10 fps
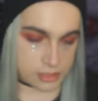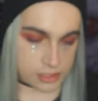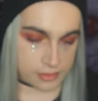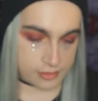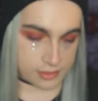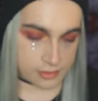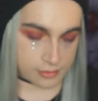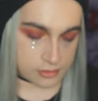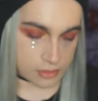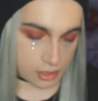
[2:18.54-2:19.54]
gist. It's
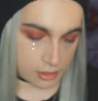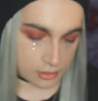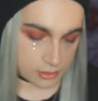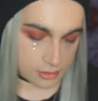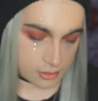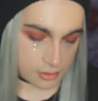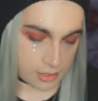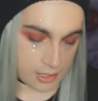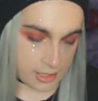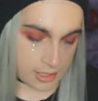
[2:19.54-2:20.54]
dark,
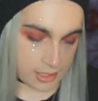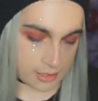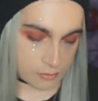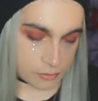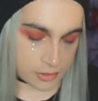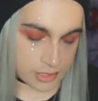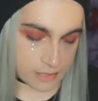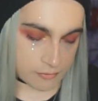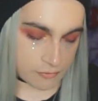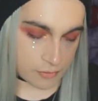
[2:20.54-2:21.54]
and it really
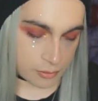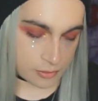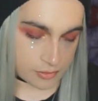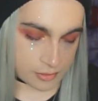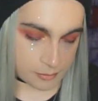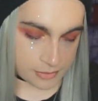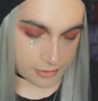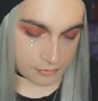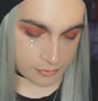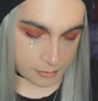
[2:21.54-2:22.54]
invokes
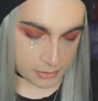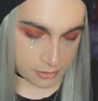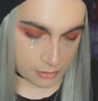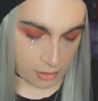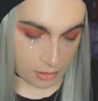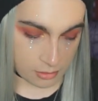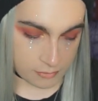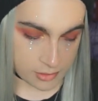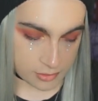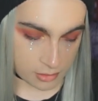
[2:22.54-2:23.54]
something from you. All
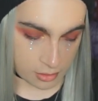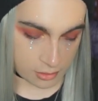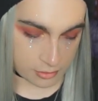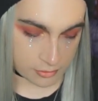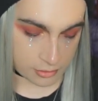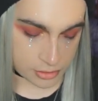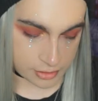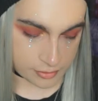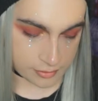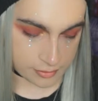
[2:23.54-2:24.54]
of these cards are
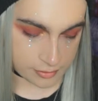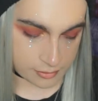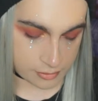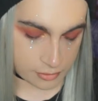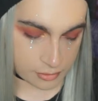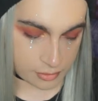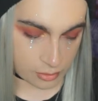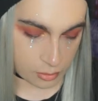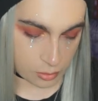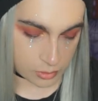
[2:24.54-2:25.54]
just
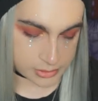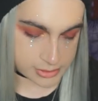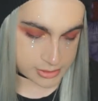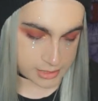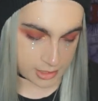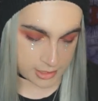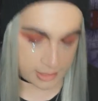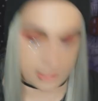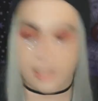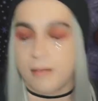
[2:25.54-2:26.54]
so
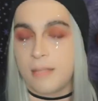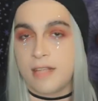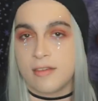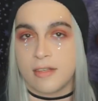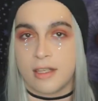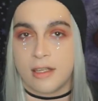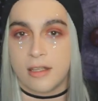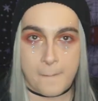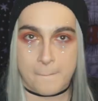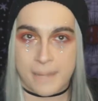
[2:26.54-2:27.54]
stunning and amazing.
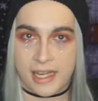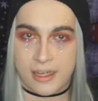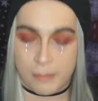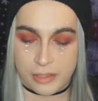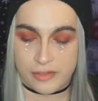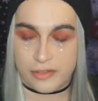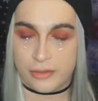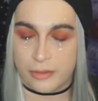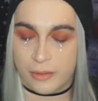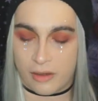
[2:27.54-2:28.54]
My
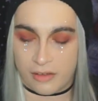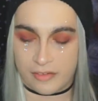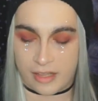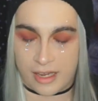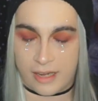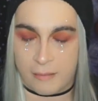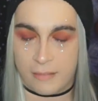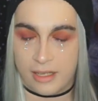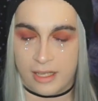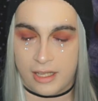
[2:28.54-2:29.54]
#2 all-time